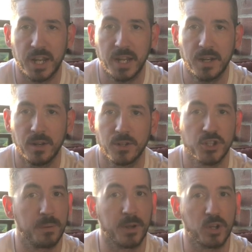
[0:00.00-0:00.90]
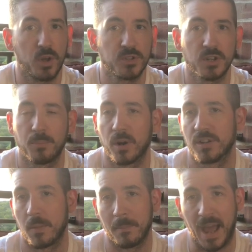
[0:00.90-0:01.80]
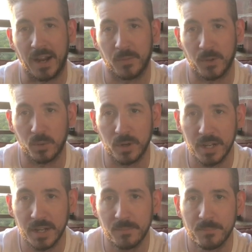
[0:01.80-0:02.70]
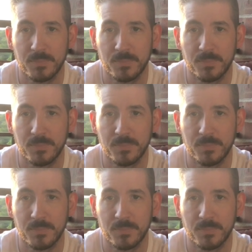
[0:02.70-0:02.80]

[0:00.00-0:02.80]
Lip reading: in should have been closer. Put it to the back green.